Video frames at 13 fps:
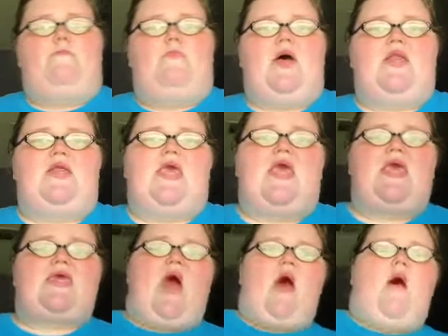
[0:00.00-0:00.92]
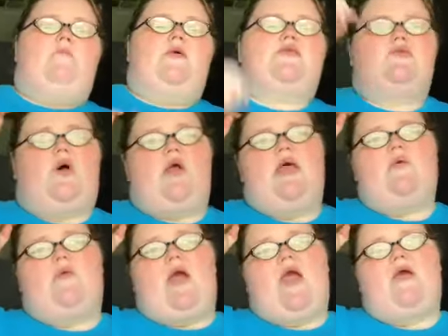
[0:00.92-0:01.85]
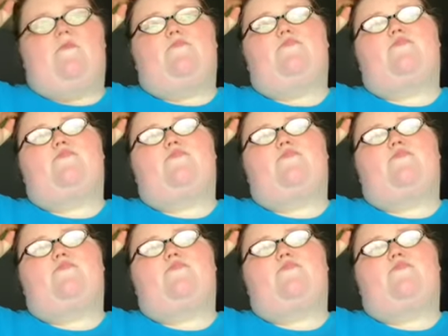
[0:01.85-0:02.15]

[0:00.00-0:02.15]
But he comments on it, right?